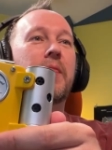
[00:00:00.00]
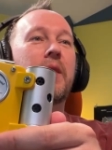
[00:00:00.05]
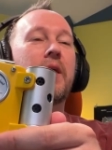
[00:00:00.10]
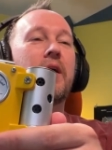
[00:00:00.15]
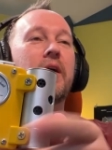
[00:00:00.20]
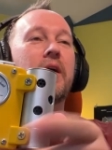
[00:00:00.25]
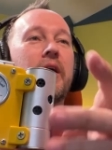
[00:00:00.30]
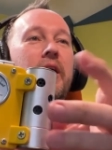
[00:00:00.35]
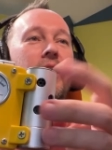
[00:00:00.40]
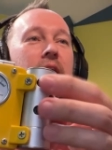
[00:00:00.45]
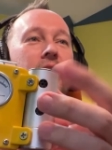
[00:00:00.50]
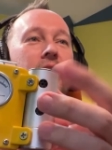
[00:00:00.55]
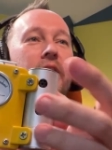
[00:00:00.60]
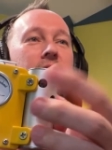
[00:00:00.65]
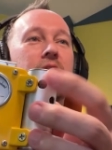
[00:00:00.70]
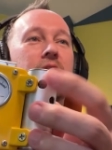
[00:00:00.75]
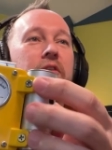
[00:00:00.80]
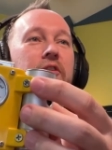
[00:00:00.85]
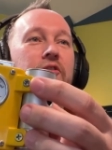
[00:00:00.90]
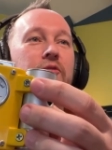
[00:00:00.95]
and then
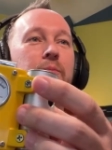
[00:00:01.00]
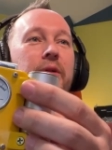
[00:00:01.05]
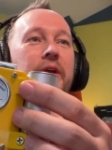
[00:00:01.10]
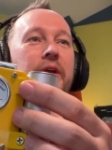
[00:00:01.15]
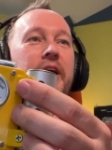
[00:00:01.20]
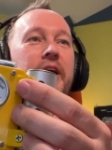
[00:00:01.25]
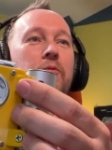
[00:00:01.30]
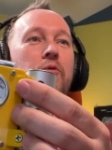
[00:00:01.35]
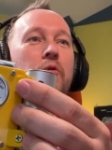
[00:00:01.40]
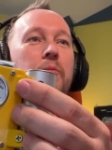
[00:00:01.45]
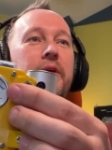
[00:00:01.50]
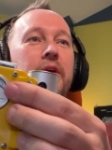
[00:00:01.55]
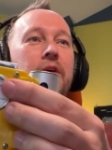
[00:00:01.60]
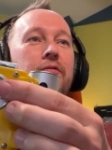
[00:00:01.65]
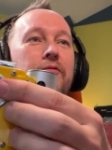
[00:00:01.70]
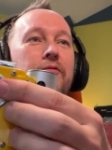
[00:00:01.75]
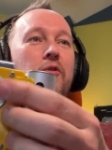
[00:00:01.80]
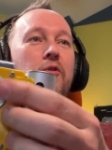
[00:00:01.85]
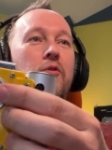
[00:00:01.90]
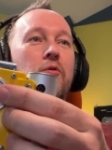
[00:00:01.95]
the display will be a
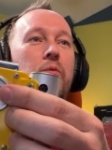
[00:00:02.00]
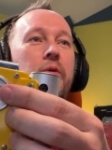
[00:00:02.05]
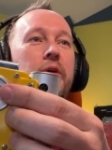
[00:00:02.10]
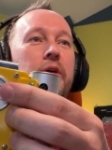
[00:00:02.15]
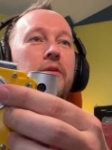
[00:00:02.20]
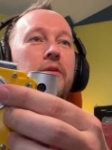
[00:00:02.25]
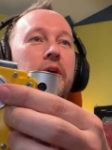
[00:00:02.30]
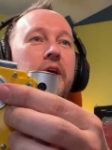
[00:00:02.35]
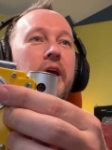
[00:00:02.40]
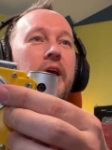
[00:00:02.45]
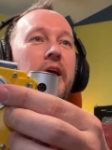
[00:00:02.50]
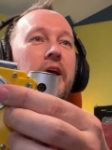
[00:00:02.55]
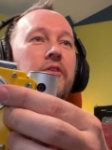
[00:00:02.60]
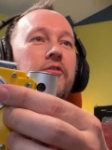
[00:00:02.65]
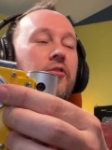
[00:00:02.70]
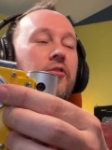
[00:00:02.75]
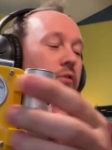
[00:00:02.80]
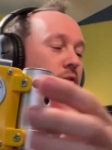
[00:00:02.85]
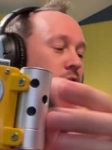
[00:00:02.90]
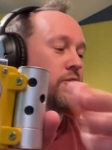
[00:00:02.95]
full rail gauge,
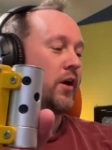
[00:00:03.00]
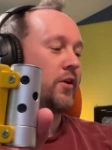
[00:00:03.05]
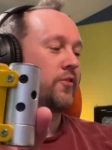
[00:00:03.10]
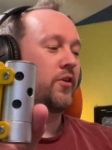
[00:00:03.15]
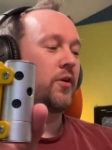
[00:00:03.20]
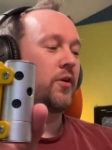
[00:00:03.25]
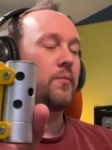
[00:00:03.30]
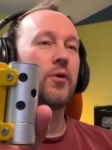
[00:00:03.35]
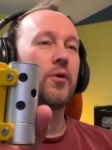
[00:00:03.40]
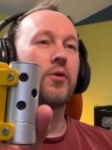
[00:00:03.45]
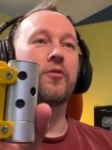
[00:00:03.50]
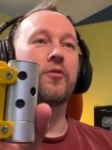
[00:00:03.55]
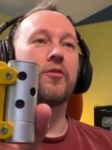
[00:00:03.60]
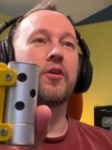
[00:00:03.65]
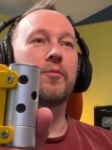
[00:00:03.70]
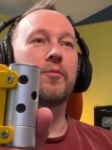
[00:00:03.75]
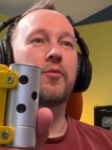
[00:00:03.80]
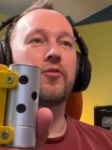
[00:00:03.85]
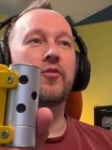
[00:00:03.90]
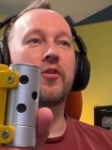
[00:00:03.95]
exact same motor that
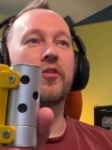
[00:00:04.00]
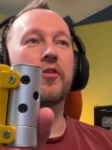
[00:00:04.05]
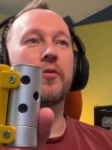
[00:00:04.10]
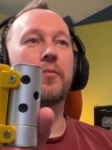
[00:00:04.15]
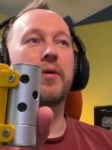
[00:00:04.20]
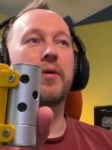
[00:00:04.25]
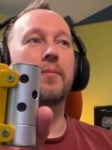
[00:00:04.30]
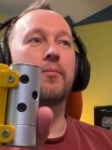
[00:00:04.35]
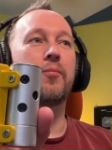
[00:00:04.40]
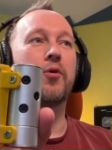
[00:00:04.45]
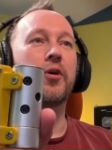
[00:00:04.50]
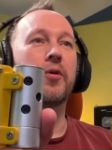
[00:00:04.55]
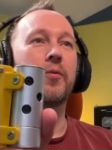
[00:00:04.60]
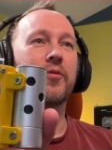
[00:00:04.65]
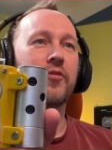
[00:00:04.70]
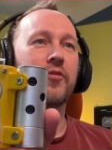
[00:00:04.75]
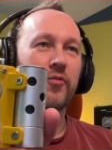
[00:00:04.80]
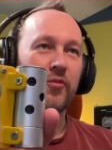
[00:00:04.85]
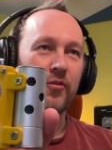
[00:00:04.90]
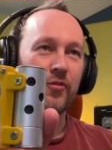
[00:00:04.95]
I'm using on the Pip Boy, which
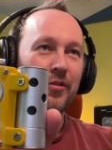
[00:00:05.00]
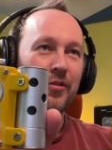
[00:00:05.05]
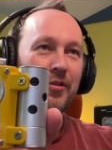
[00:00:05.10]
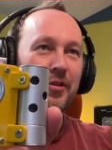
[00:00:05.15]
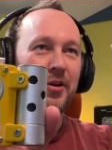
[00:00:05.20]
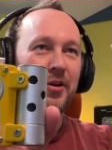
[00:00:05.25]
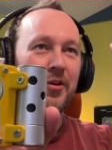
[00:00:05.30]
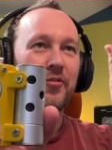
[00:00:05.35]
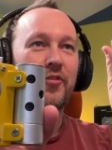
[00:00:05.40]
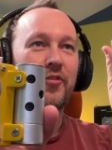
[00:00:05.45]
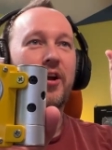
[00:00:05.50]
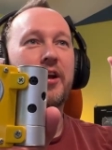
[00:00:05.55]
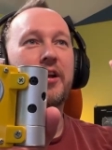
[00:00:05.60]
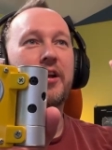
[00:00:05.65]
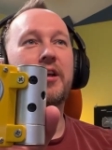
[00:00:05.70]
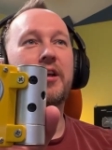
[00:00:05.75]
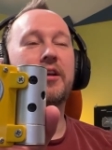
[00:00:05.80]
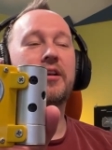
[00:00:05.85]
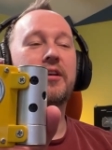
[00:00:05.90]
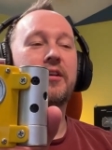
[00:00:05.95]
is this little
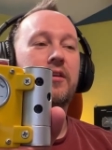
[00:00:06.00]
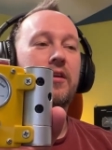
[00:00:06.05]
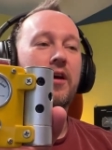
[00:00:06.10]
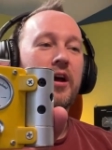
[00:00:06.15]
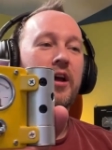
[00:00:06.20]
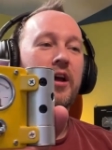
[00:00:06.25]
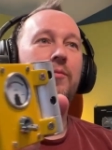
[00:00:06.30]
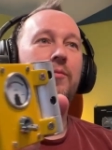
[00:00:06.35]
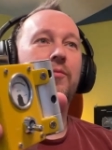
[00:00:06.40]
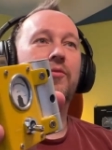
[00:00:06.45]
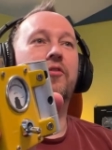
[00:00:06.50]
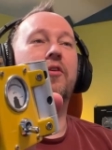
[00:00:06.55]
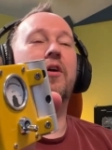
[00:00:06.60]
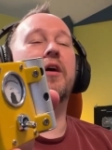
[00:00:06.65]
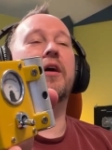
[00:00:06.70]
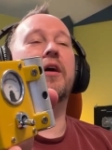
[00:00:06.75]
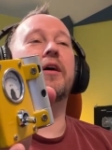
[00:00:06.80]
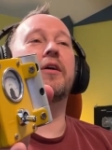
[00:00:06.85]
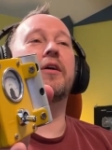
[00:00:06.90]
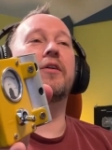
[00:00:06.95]
tiny
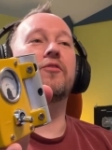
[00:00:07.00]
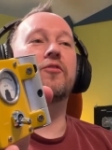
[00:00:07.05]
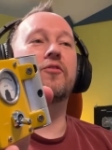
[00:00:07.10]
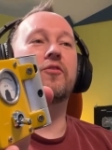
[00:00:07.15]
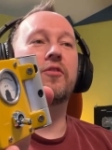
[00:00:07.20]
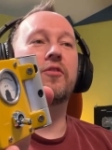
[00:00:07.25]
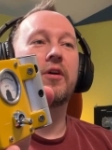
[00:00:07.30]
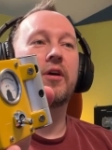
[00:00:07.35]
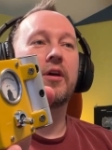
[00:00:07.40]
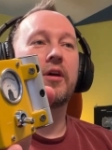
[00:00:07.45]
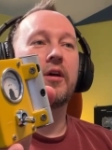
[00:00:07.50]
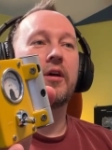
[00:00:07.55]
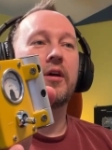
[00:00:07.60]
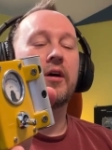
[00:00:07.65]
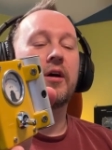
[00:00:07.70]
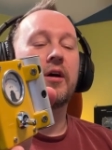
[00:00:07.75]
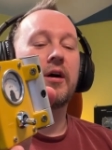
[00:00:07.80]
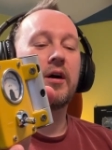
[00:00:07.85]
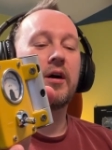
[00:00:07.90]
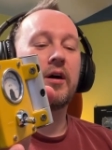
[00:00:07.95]
dime-sized,
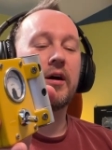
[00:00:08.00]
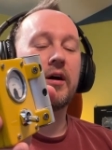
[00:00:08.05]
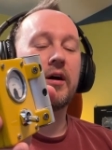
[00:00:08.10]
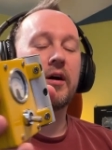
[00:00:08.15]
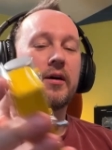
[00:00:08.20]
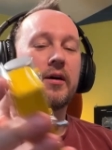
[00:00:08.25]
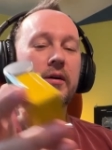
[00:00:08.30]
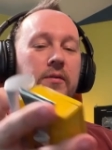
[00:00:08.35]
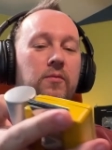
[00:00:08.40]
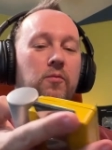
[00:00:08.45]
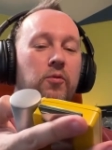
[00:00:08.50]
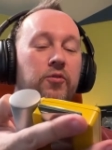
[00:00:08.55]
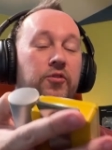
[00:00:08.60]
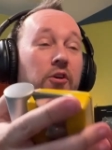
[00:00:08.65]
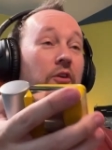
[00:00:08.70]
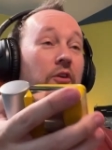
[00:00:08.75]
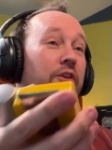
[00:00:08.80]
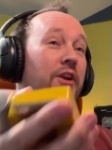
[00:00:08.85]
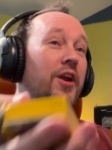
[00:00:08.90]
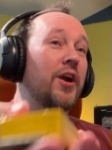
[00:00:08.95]
what's
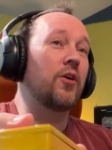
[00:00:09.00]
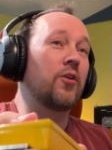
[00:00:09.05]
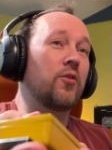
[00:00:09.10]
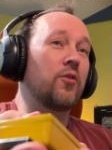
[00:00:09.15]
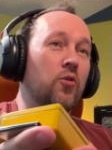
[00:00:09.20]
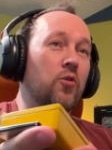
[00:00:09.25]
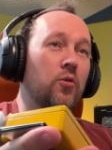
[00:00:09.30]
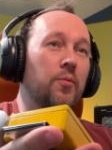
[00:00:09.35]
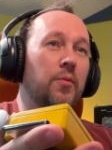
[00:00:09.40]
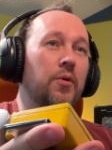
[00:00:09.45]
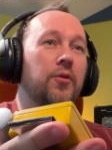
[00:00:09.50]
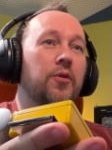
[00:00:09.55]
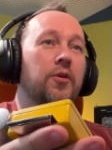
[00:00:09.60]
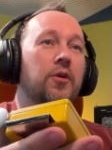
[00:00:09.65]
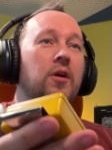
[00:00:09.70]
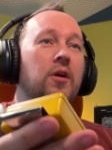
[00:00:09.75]
called an air core motor.